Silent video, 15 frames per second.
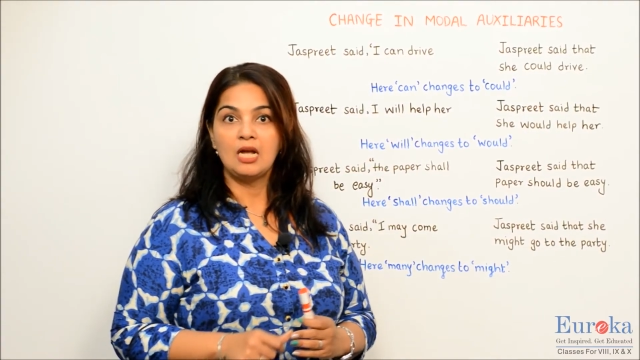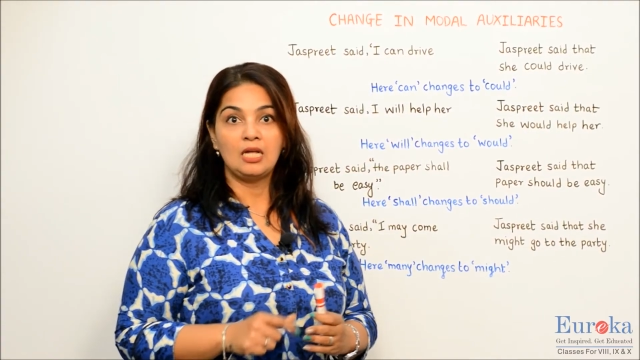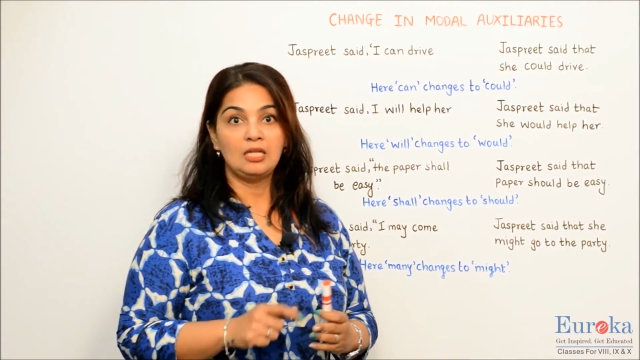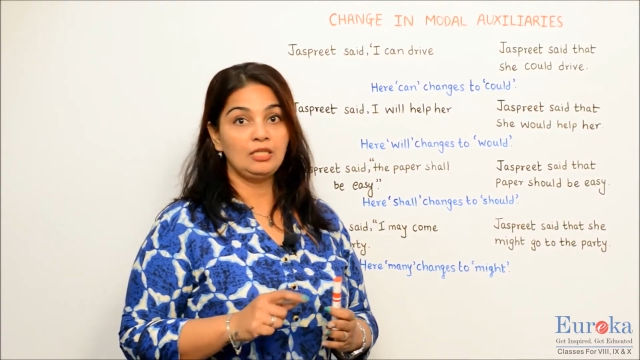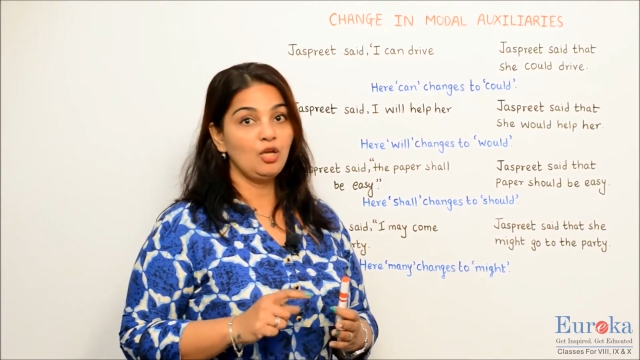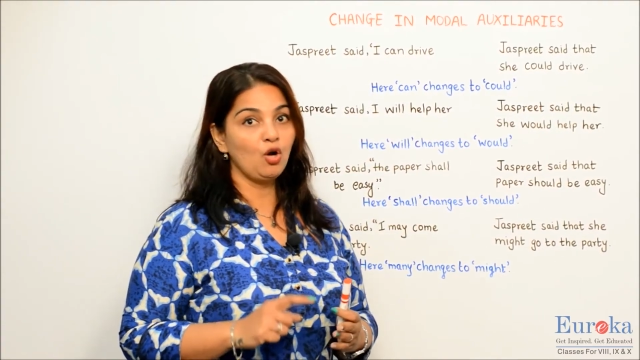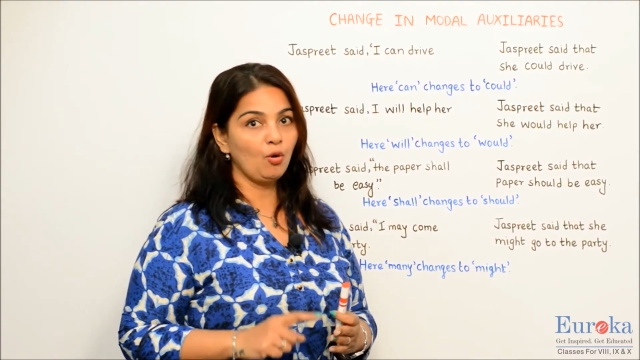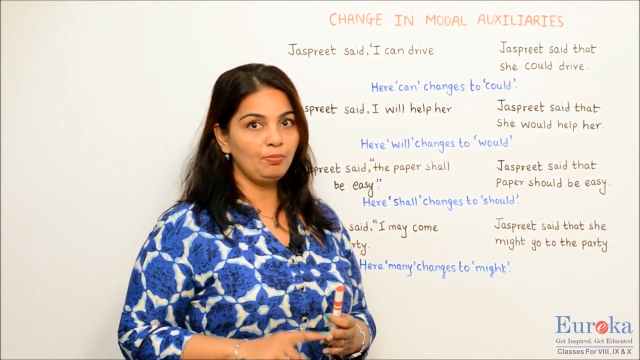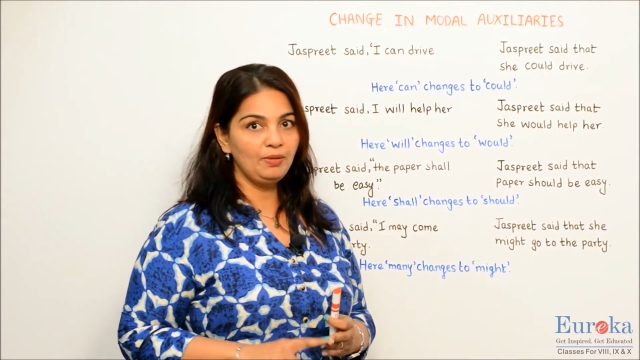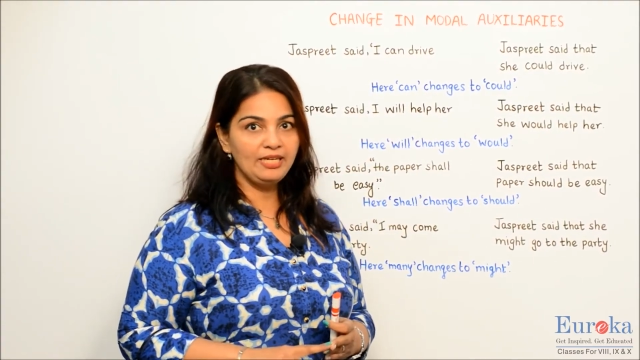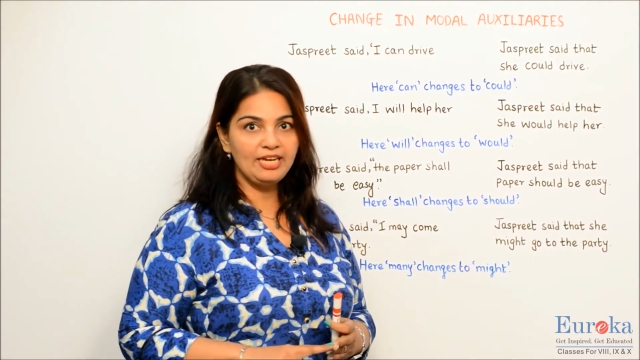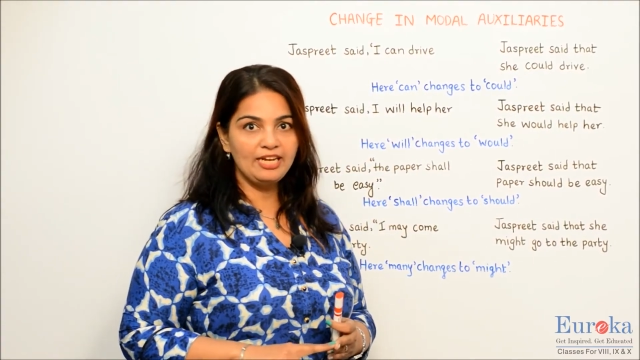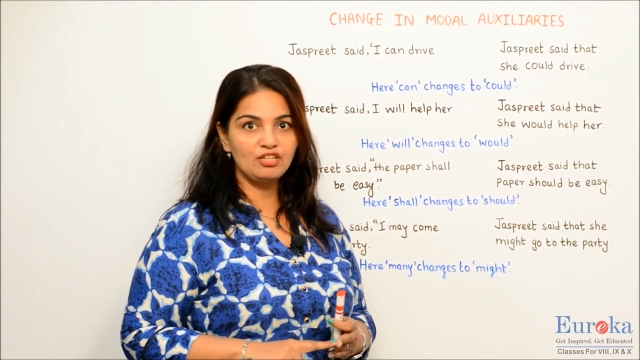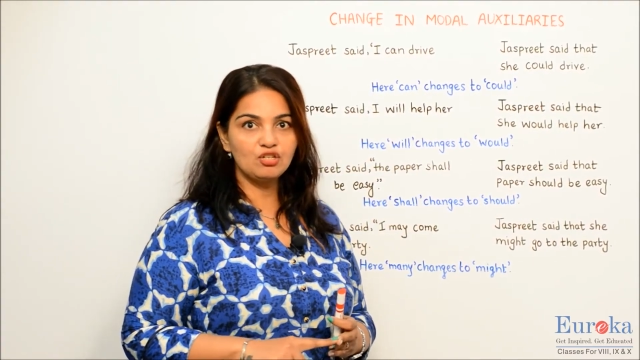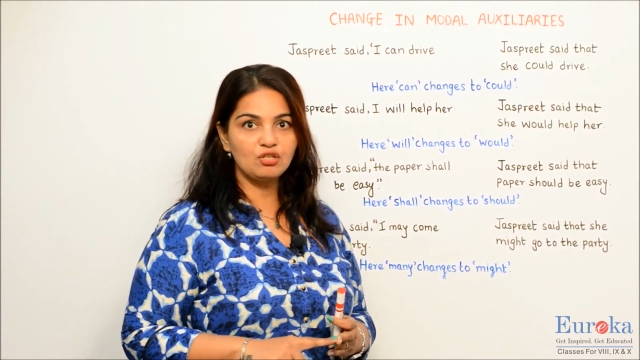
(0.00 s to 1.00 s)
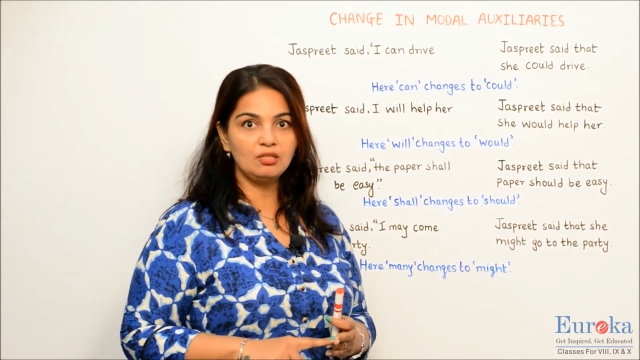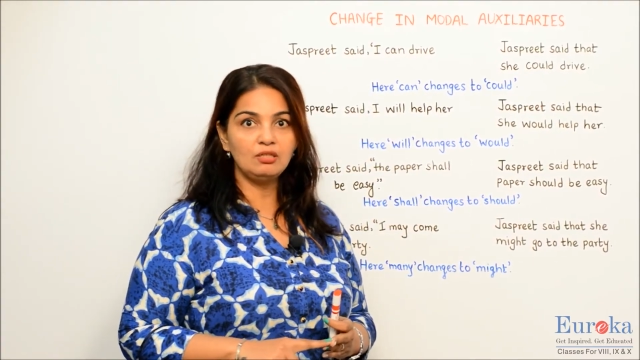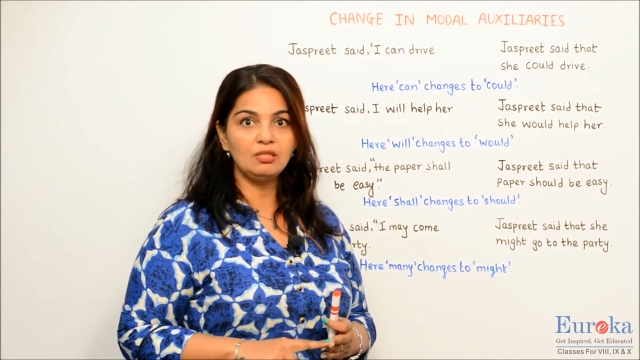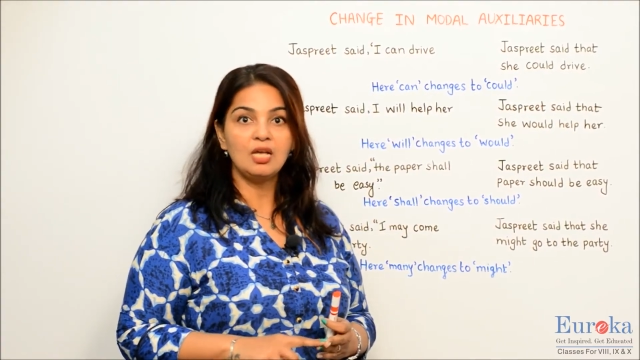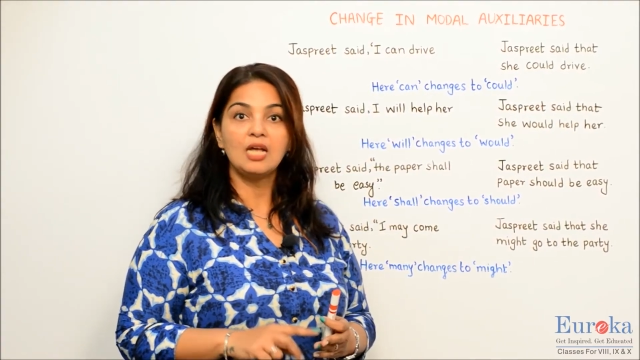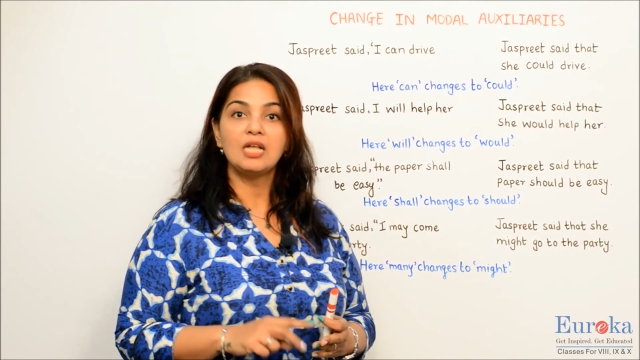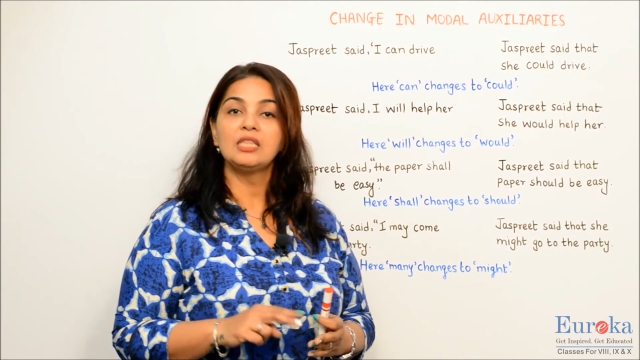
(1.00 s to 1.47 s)
the obligation,
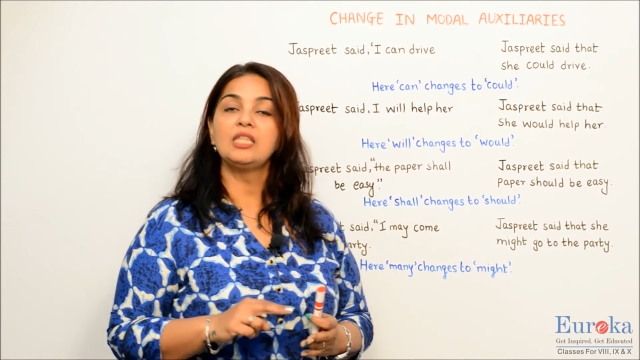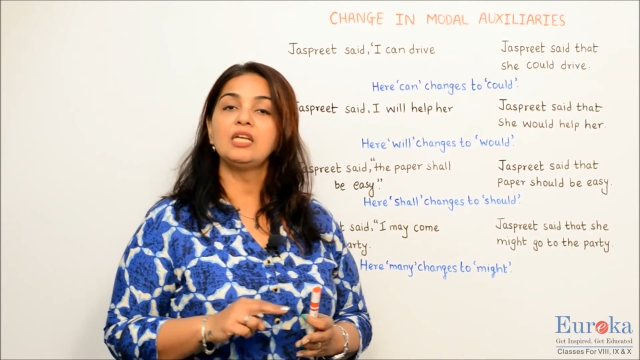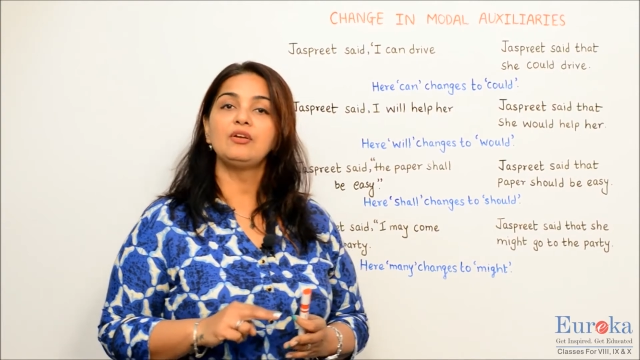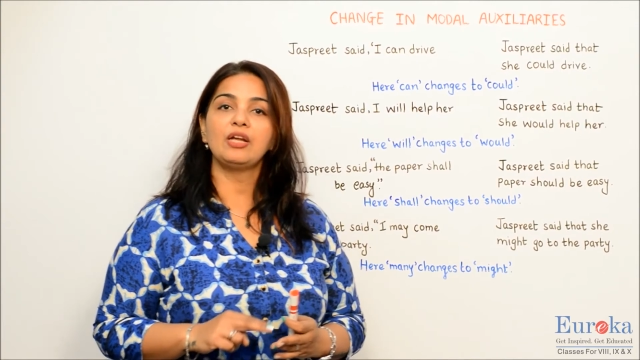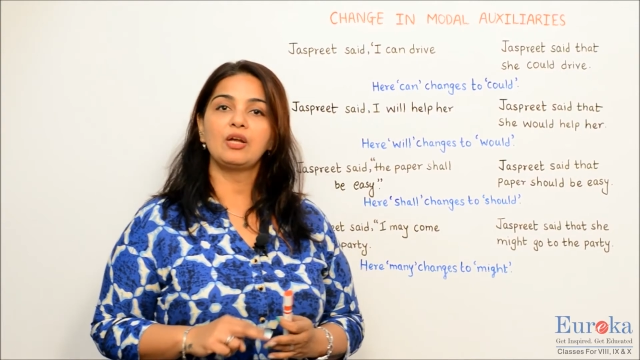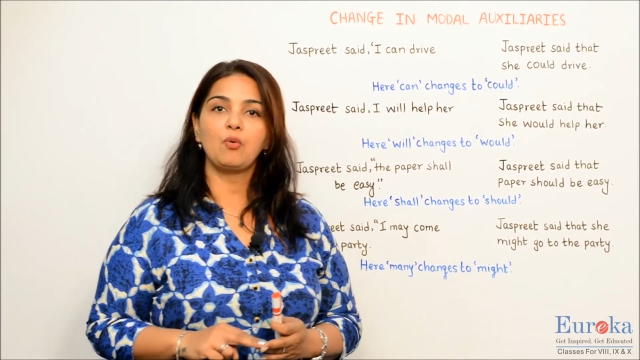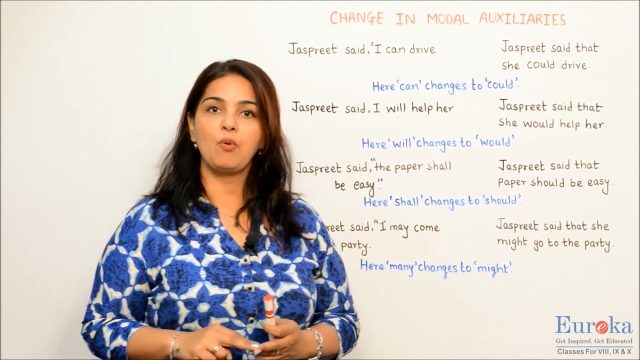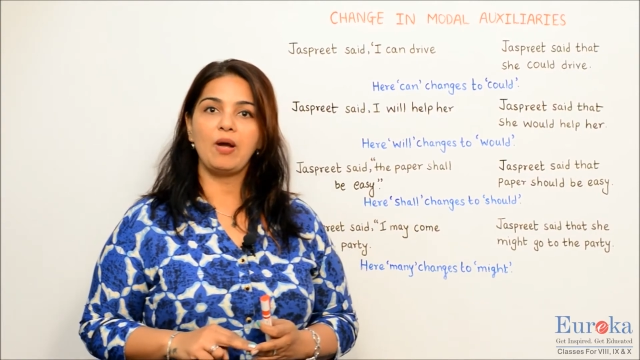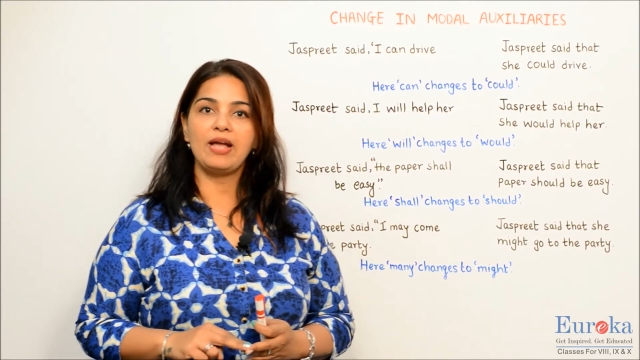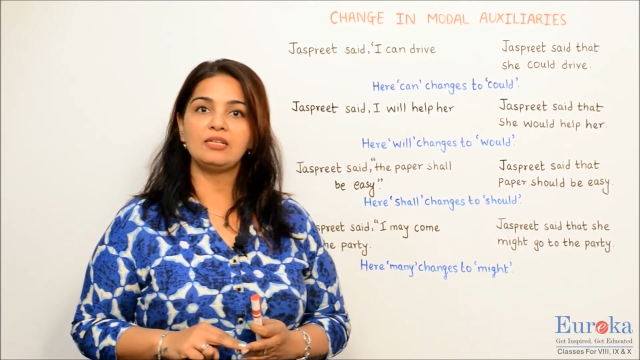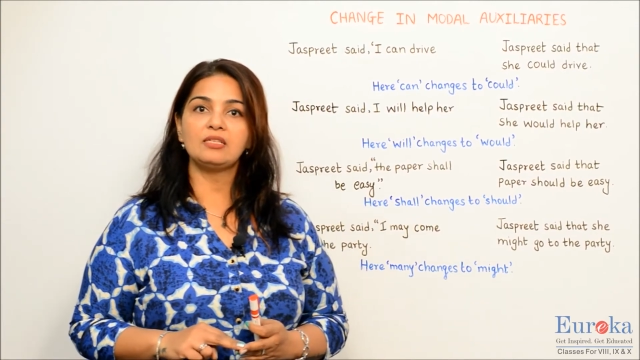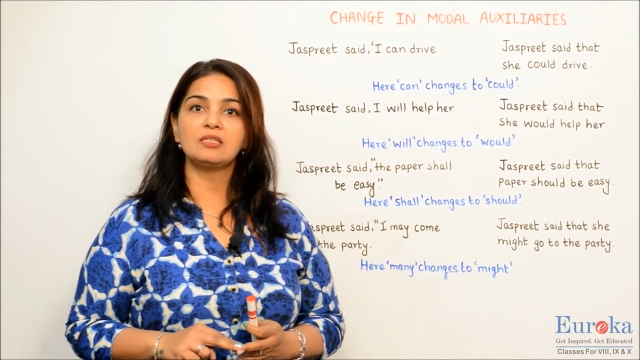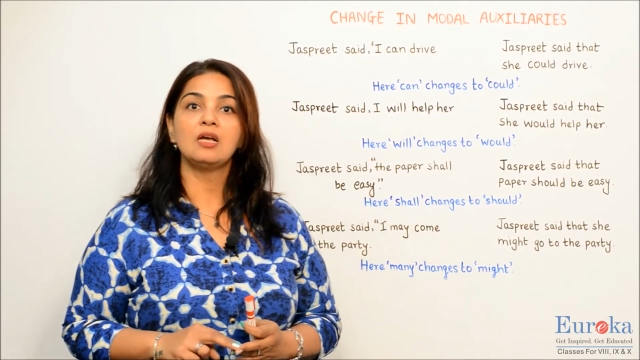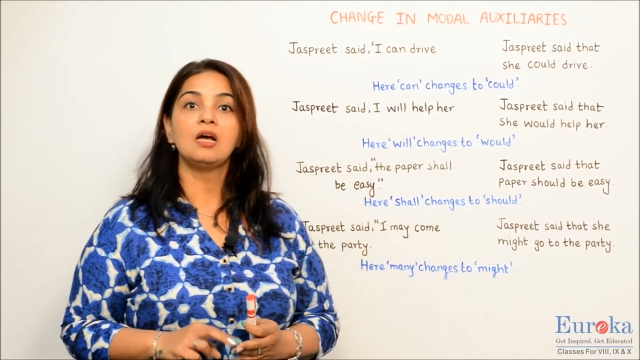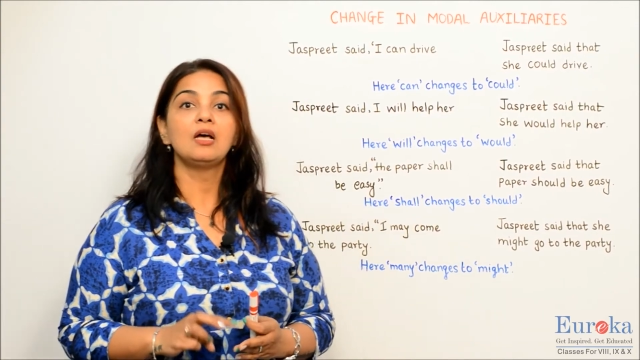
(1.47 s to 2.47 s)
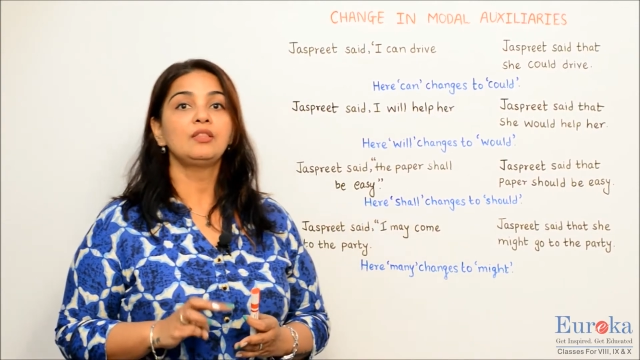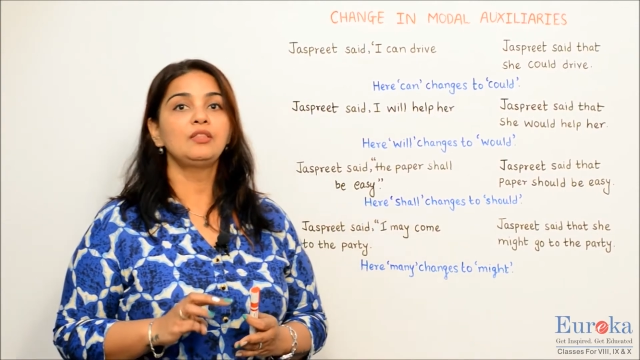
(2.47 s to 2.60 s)
the request,